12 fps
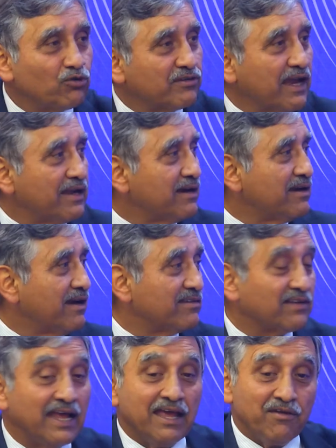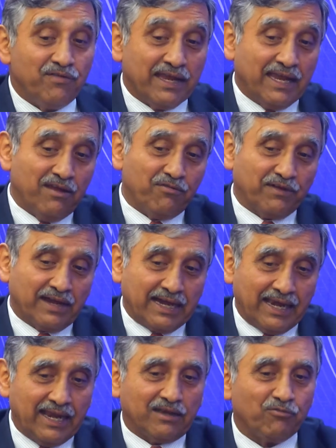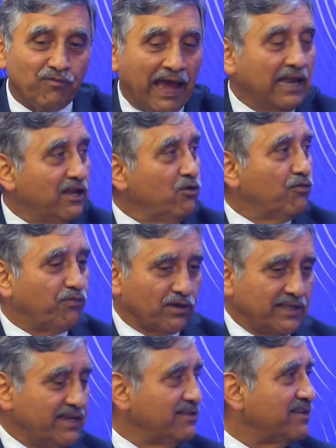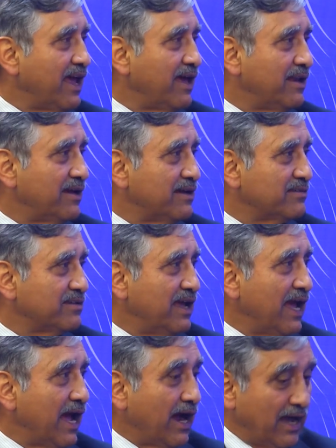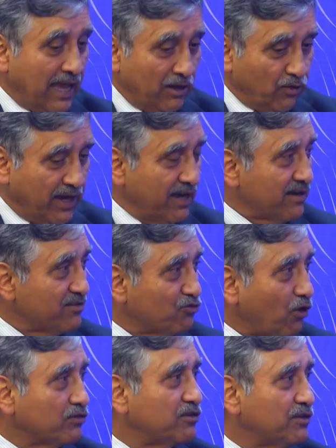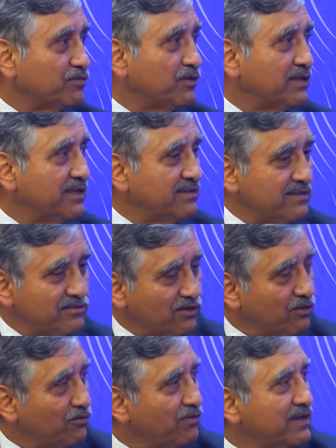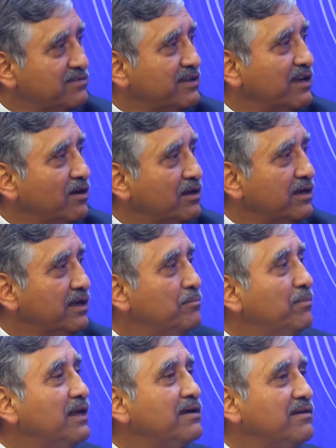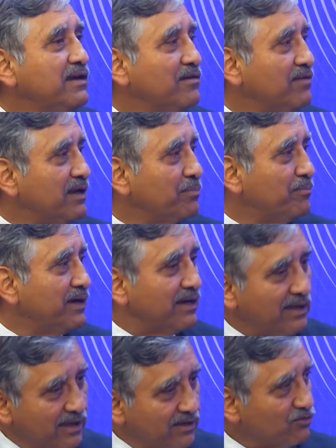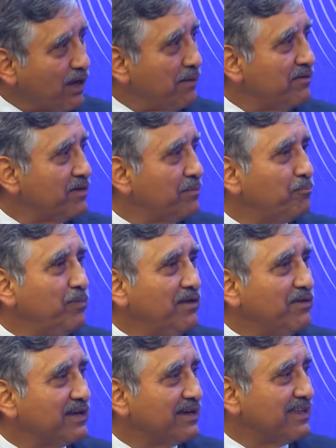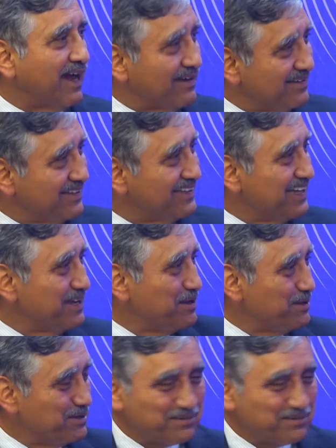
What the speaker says: get addressed. We give correct value for these areas, allocate resources for this instead of wasting on military development. So I would leave it at that. Thank you.